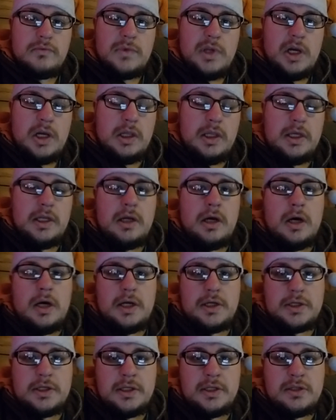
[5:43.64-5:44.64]
Halyna
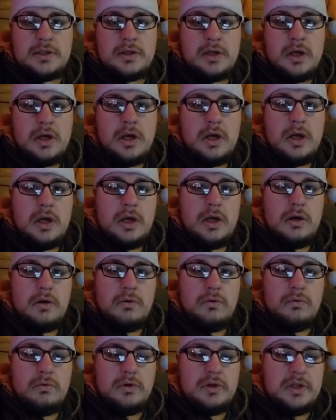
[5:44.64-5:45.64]
Hutchins
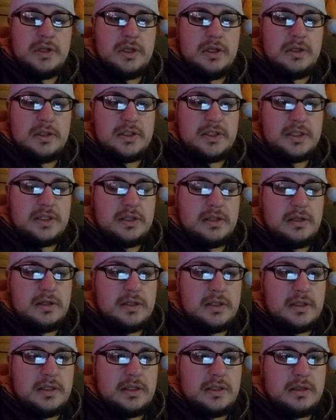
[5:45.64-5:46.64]
was
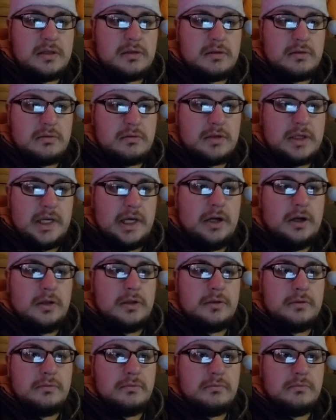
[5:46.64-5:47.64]
killed,
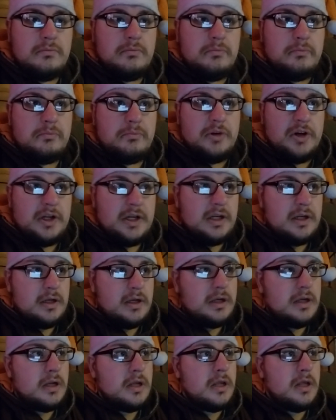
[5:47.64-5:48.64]
but
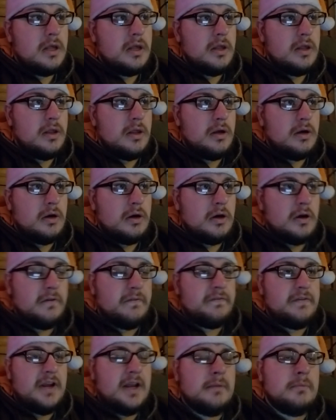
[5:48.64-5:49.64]
her
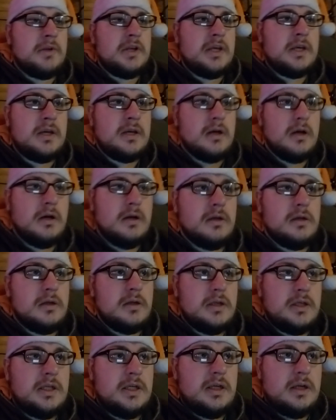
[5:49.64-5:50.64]
family
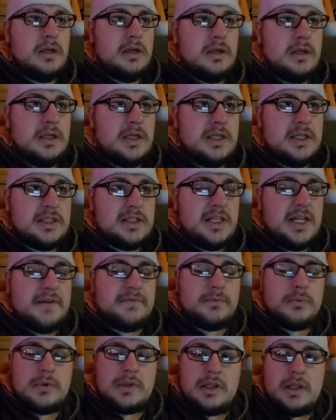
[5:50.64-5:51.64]
is
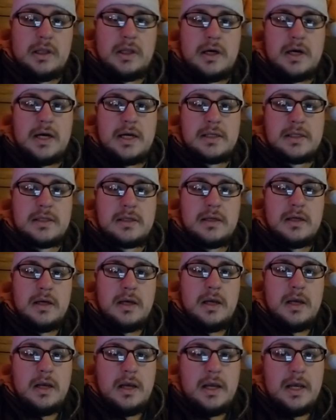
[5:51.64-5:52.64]
left with the loss,
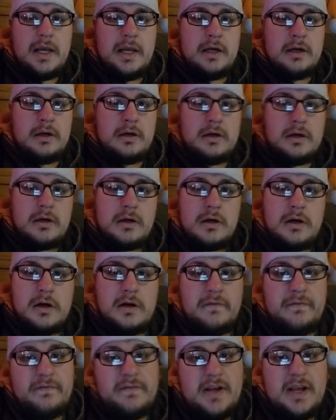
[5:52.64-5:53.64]
and her
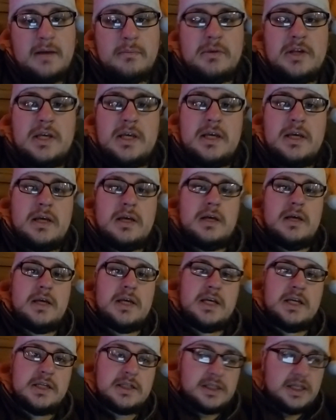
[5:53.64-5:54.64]
family
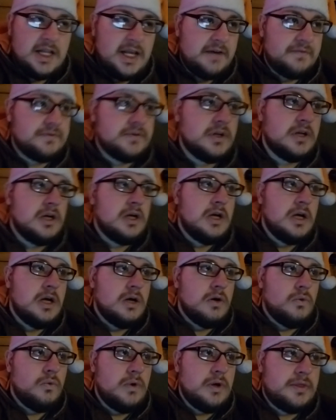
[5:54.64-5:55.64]
is left
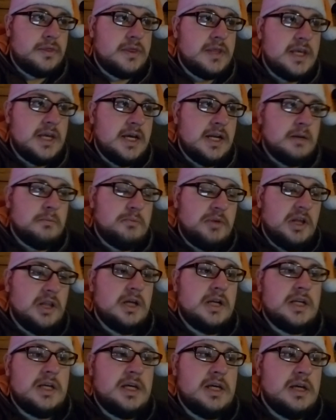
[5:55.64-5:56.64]
with the
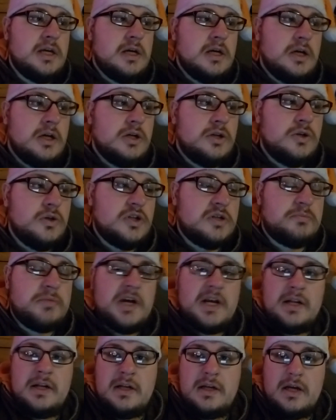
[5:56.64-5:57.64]
inability to
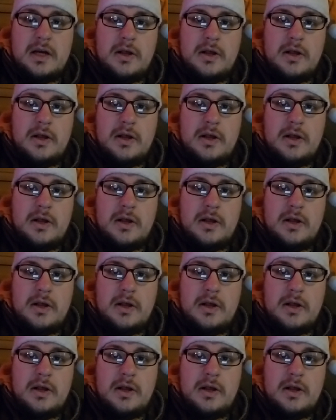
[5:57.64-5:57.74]
spend